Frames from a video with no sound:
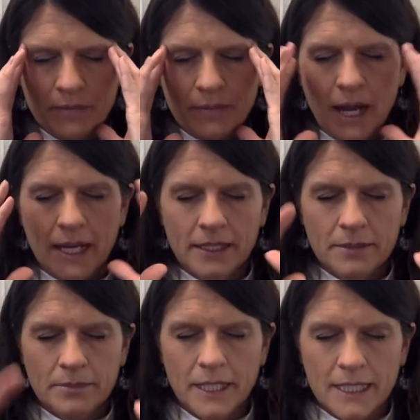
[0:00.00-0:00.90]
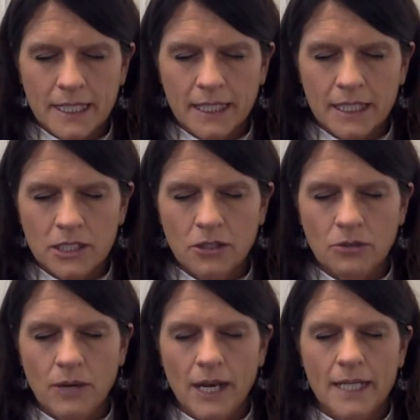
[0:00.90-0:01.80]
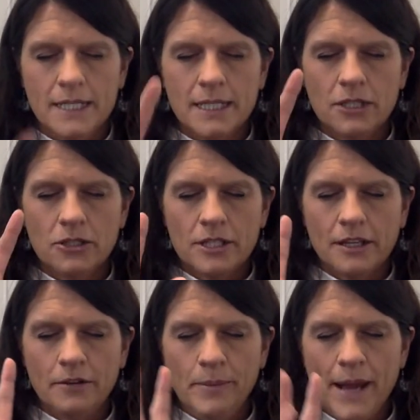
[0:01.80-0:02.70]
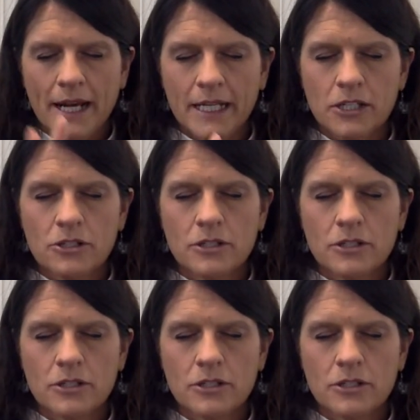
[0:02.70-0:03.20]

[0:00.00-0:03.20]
buying the plane ticket to Hawaii. See yourself packing your